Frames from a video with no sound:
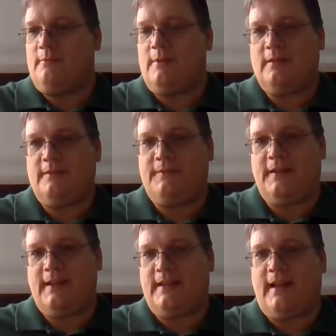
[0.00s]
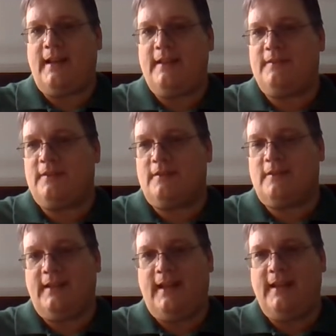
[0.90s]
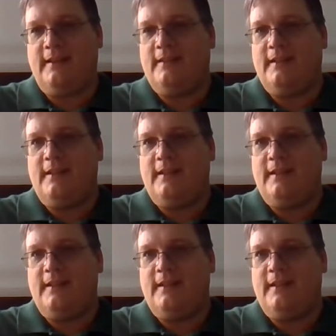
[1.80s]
A well-defined eye of the hurricane,